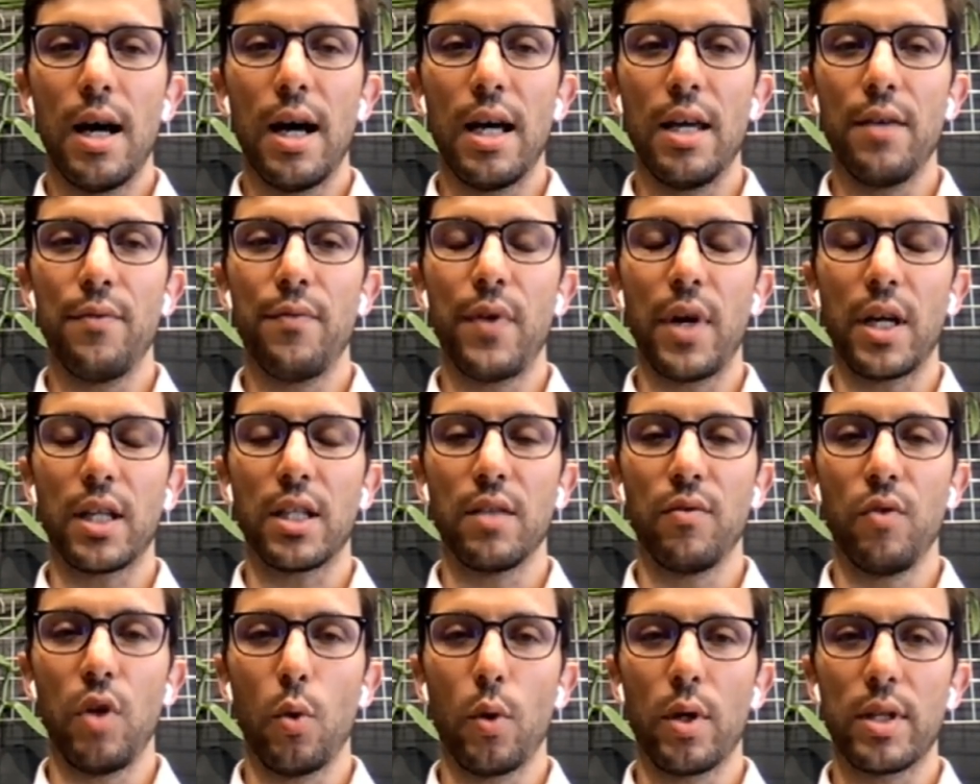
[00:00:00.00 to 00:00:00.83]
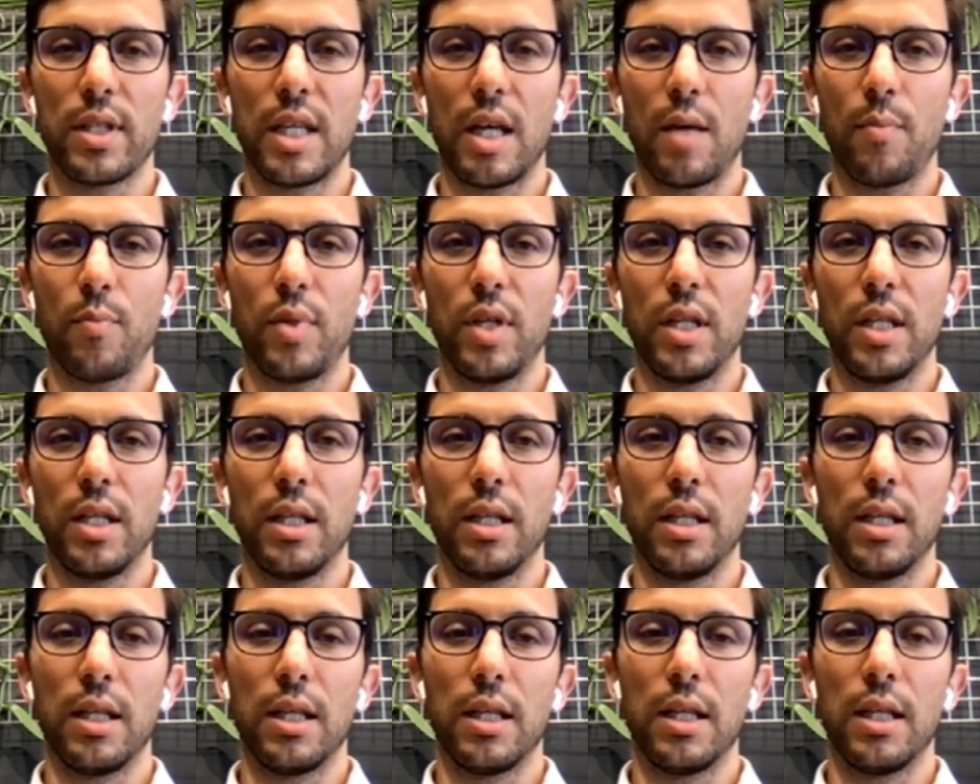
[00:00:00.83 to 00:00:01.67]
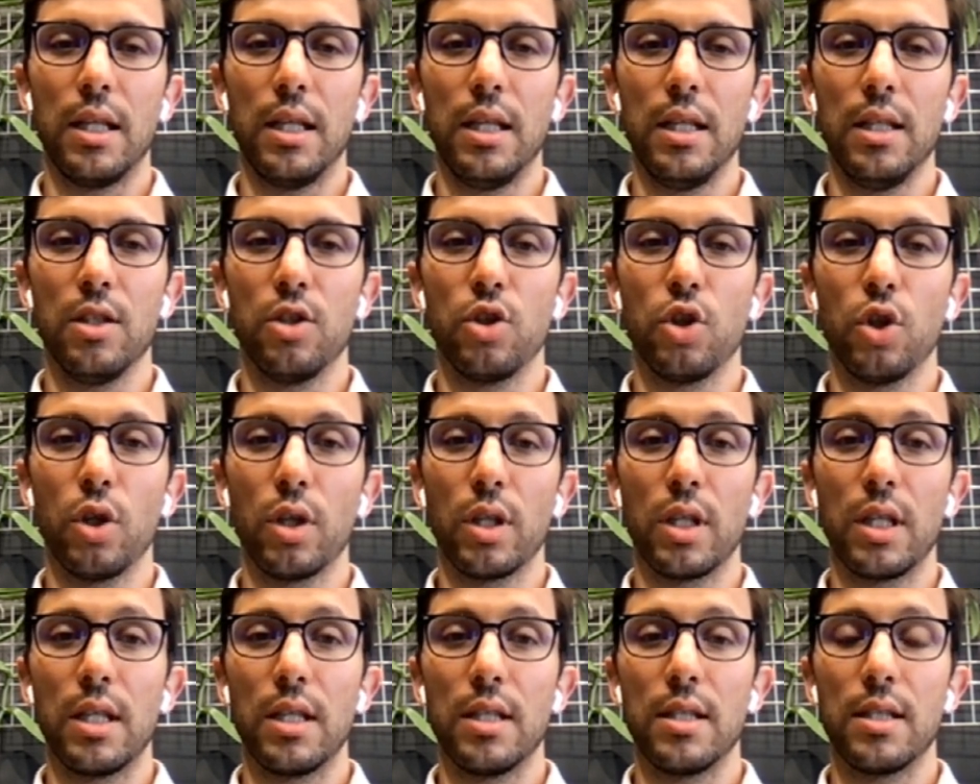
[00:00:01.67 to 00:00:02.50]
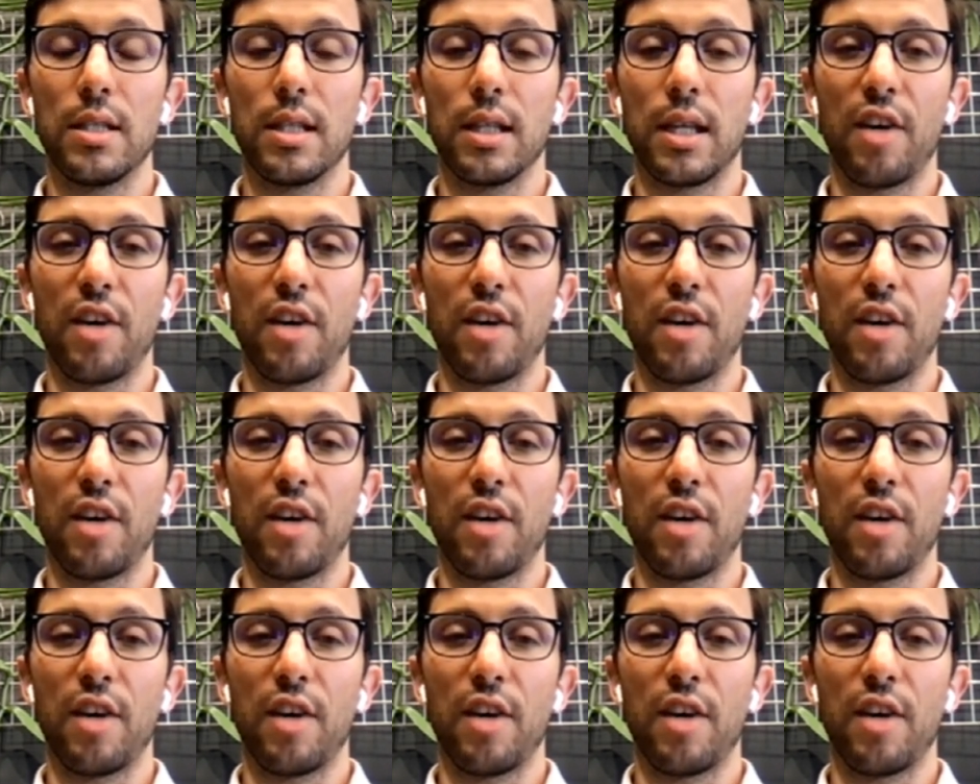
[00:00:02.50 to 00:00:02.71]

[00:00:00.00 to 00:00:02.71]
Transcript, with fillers: Uh, effectively, what's happening uh, in Turkey is